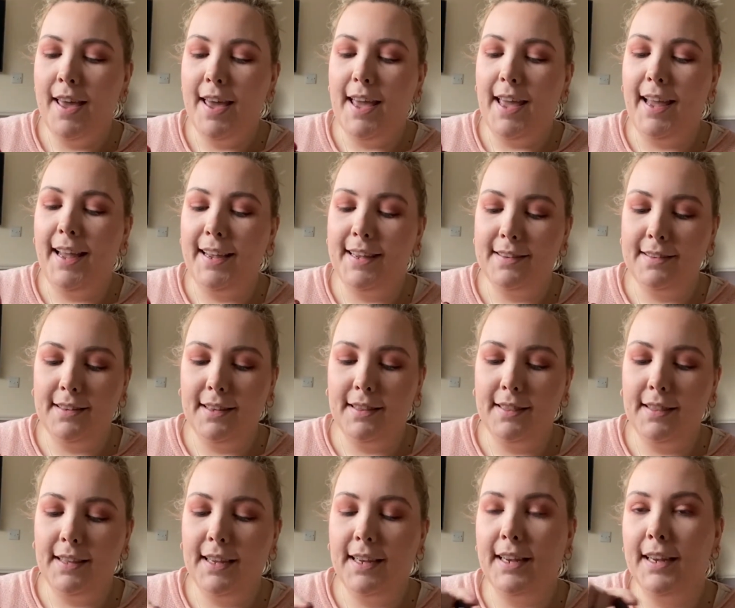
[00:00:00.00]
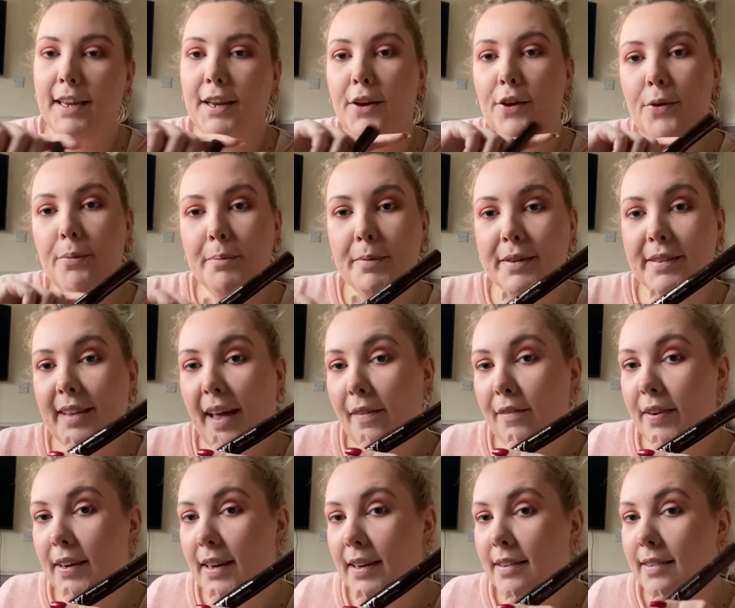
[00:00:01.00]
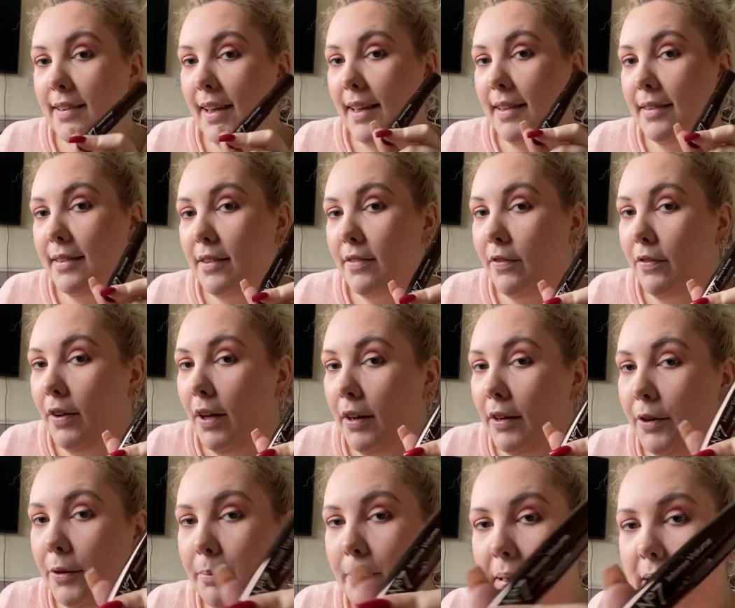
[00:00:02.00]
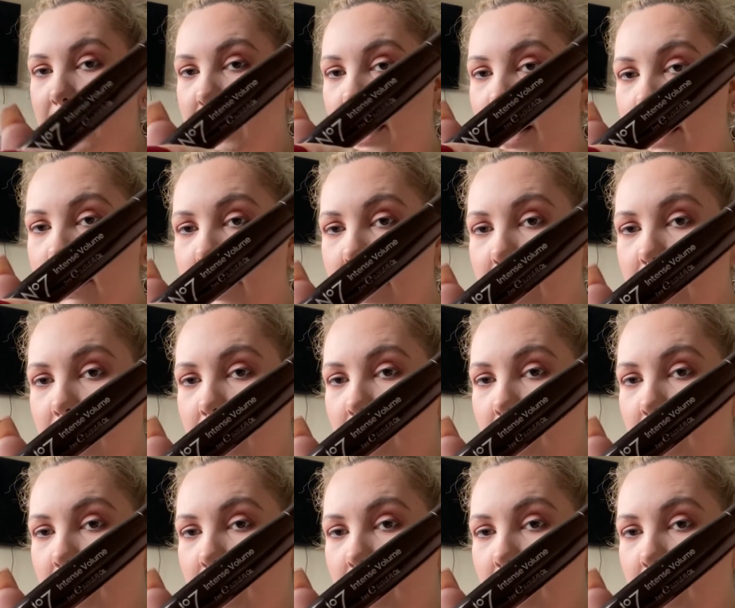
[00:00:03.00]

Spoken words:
is the number 7 Intense Volume Mascara,